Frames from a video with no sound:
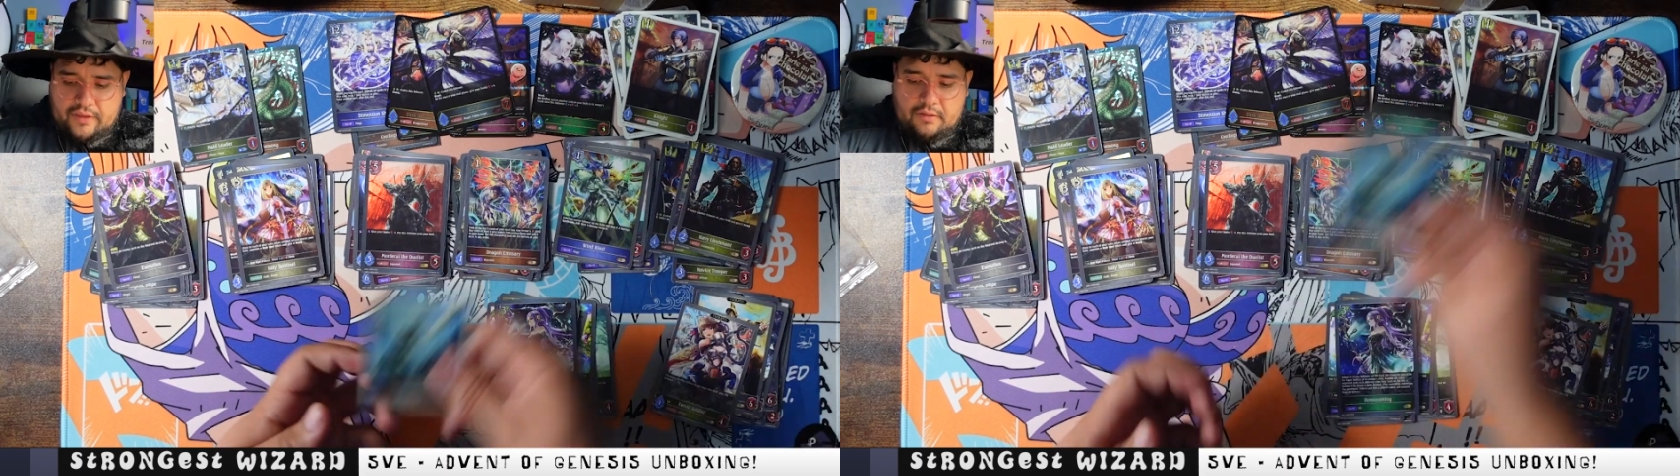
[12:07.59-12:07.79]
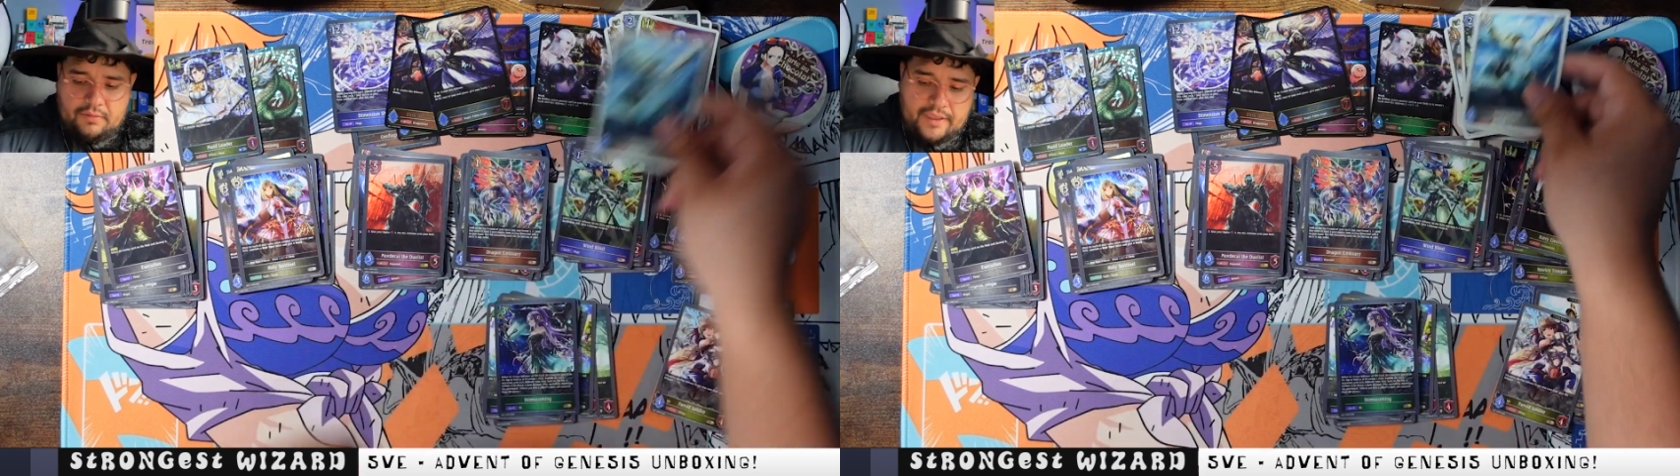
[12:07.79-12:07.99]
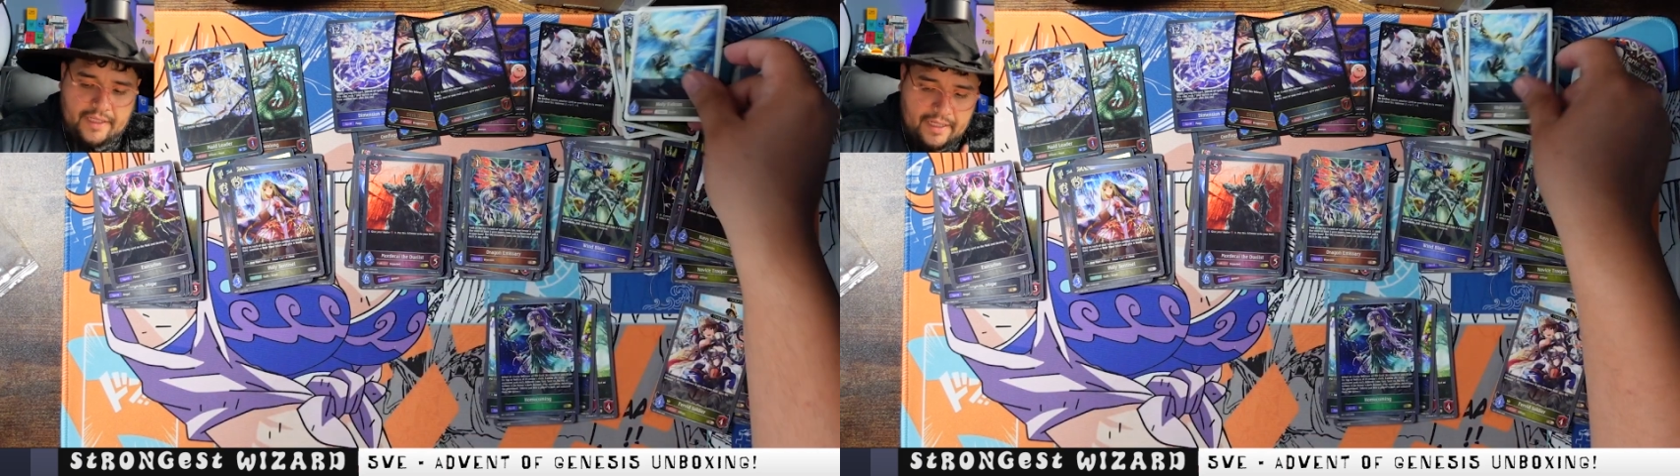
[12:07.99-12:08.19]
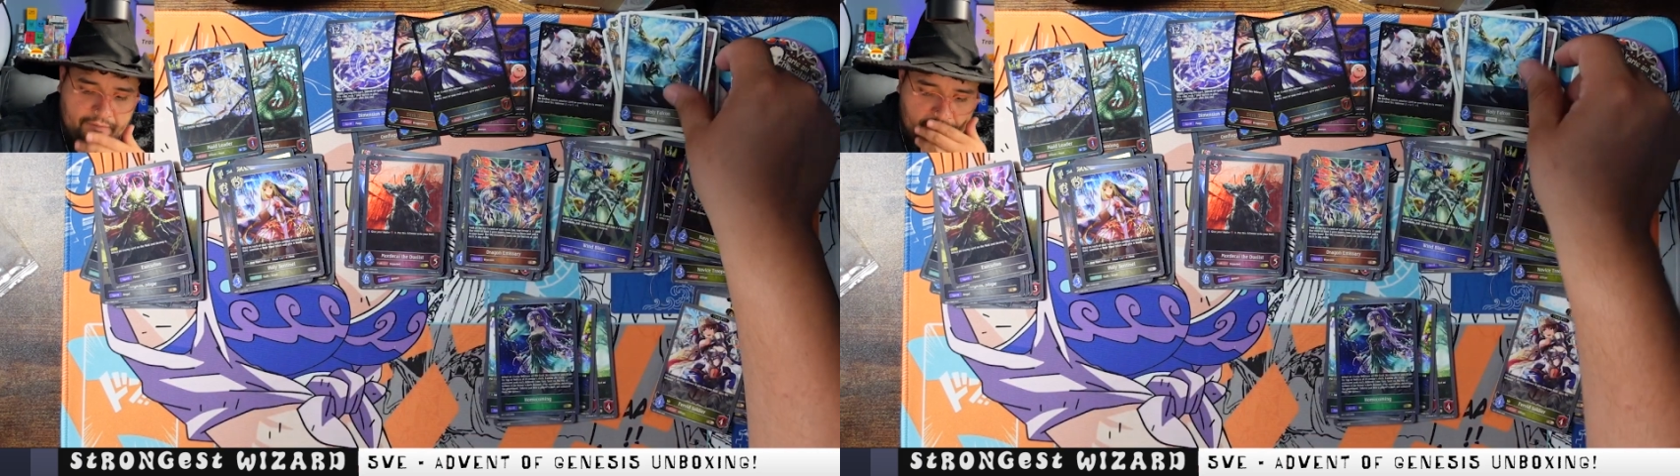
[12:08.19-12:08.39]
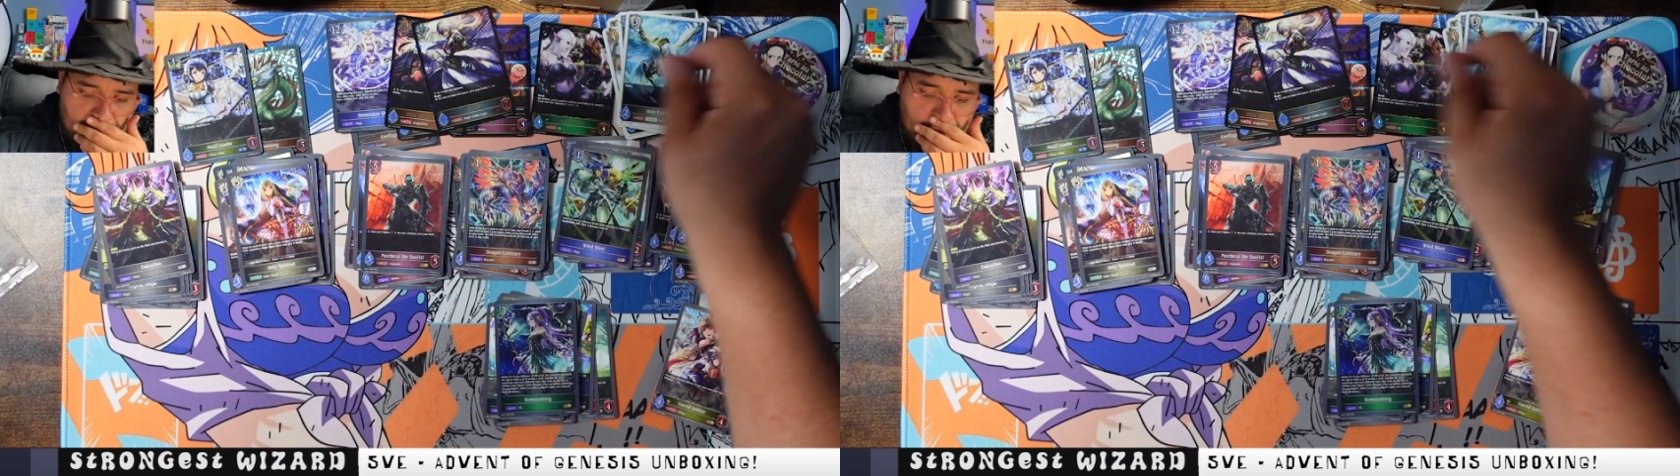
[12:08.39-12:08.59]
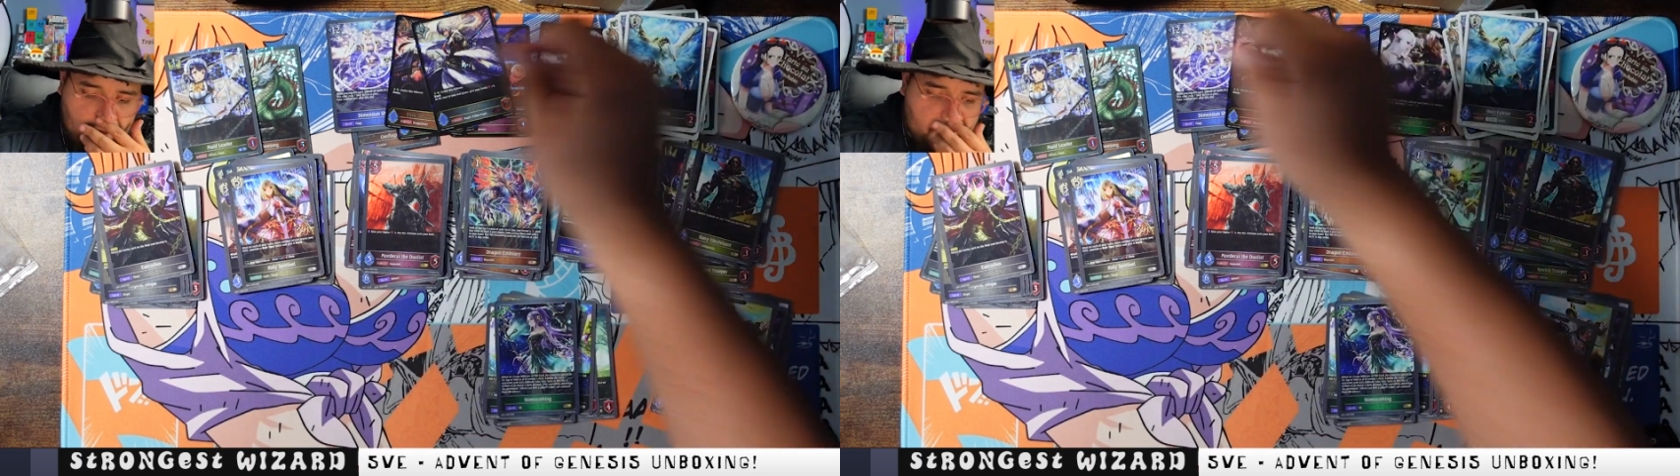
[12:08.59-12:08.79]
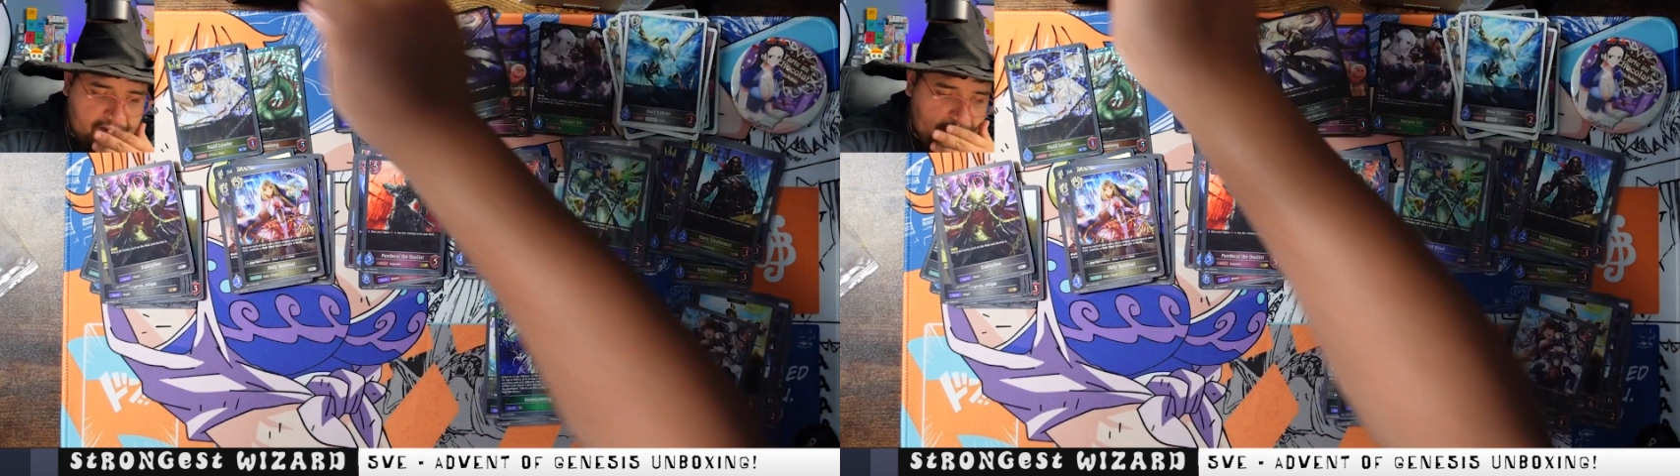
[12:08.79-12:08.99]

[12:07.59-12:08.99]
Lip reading: and then we have, of course,